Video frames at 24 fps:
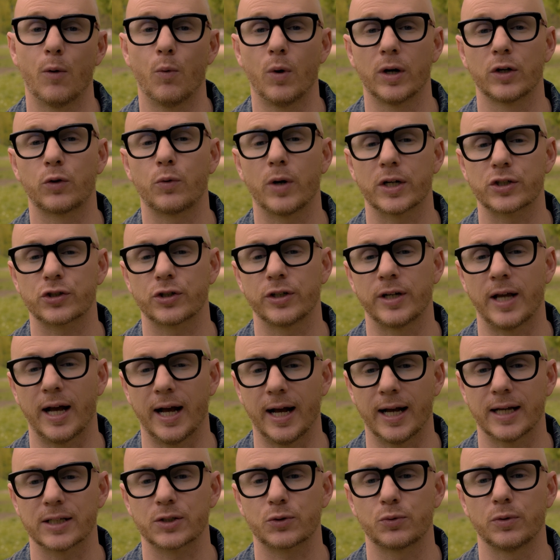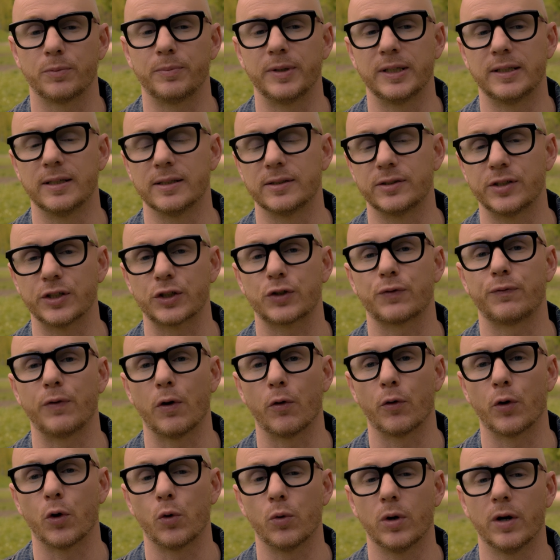one question to ask would be, does this
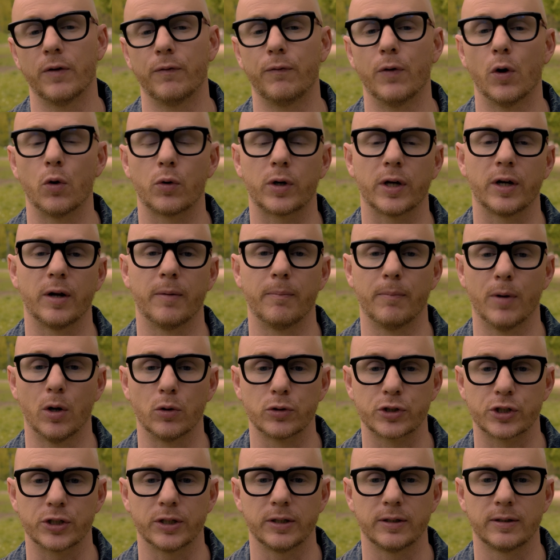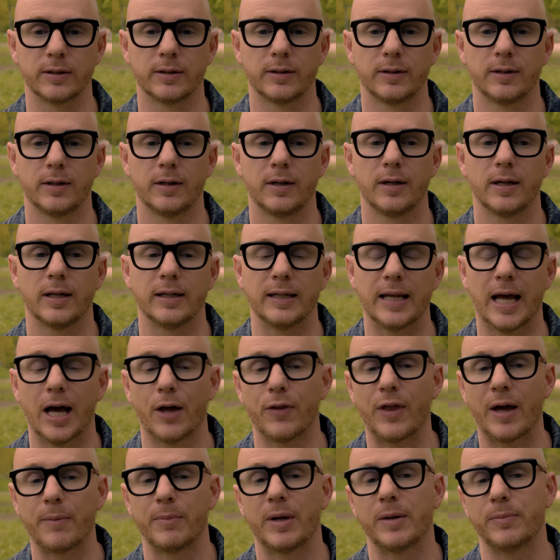photo evoke an emotion?
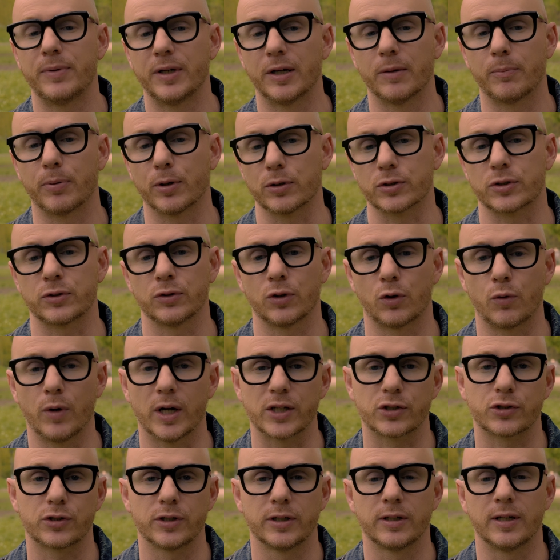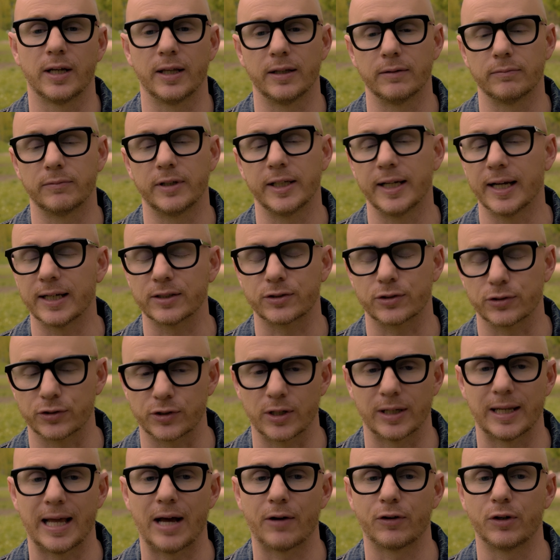Now, that may be a personal question and the answer
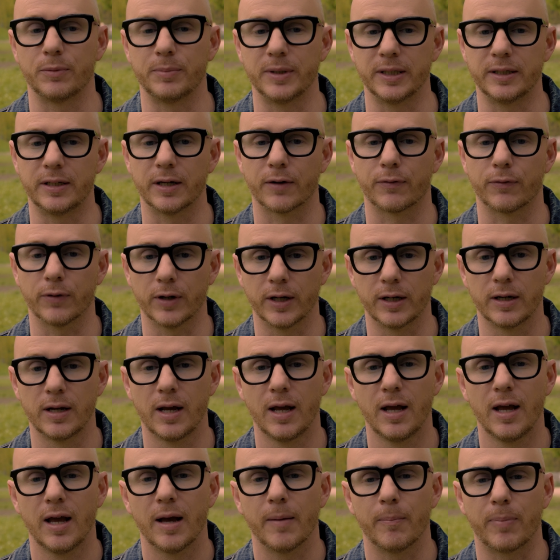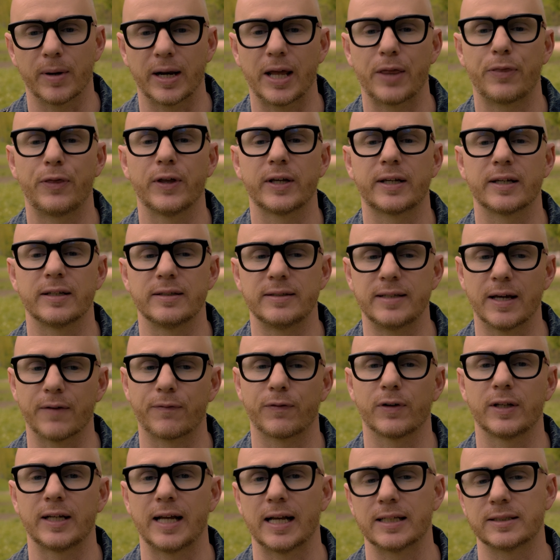is allowed to be different, but I think it
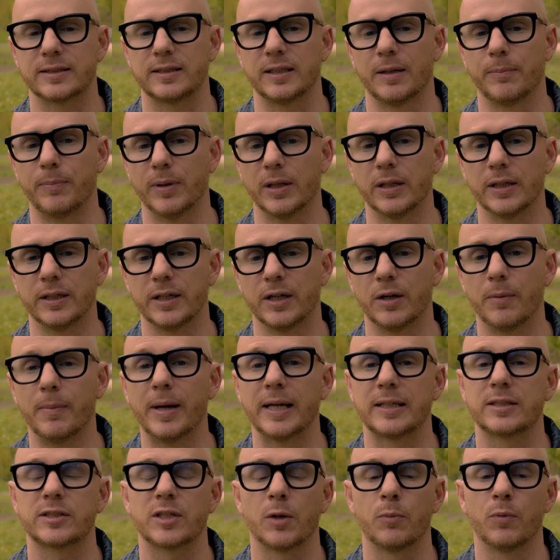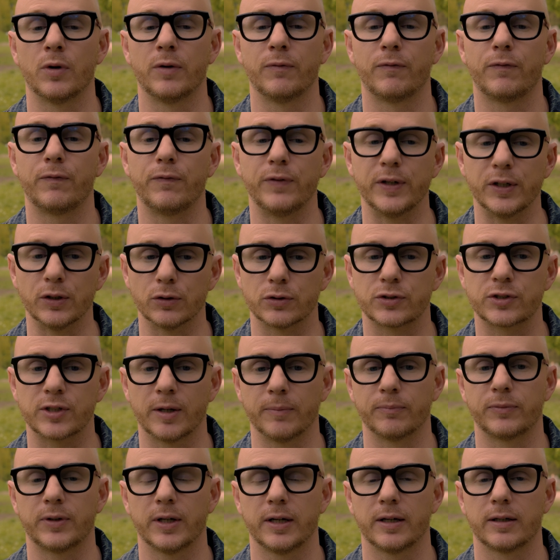definitely has the ability to make someone feel
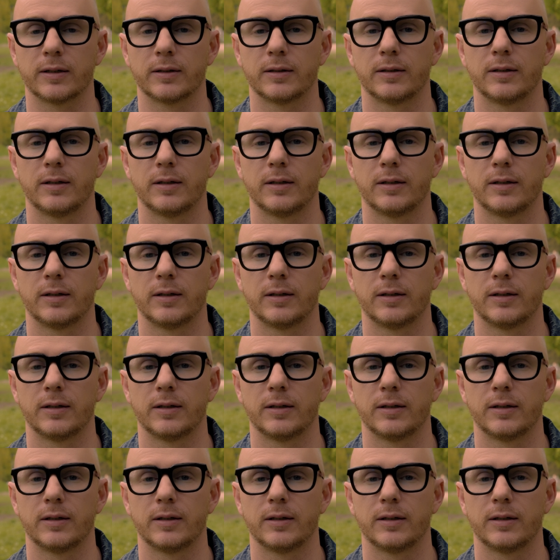something.